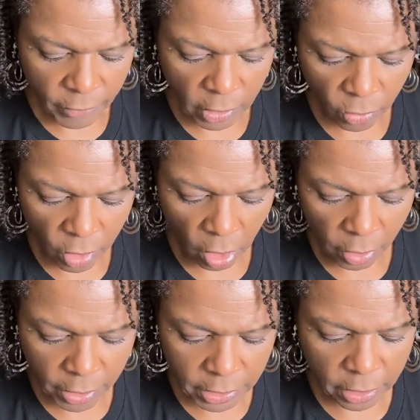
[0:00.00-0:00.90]
You know,
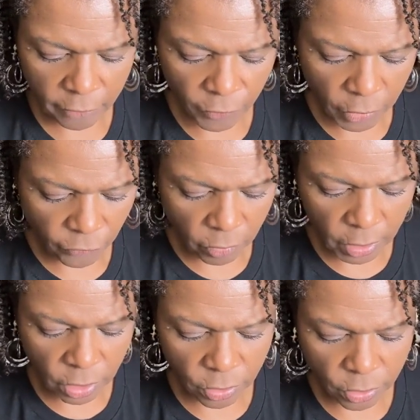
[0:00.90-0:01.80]
garlic is good for
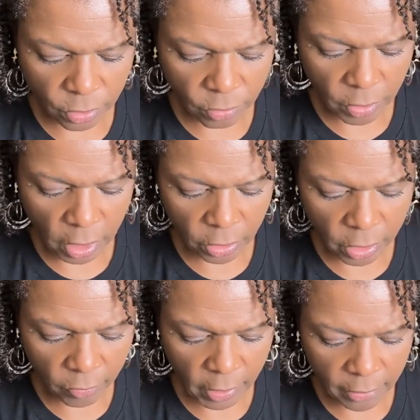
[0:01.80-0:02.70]
inflammation too. Y'all know
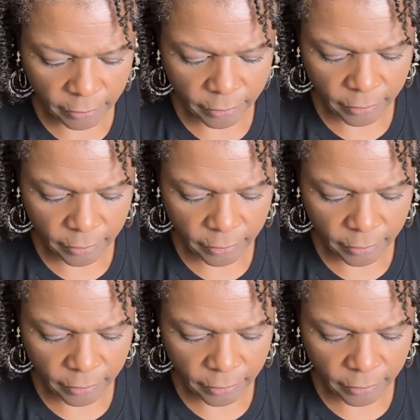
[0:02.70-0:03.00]
that, right?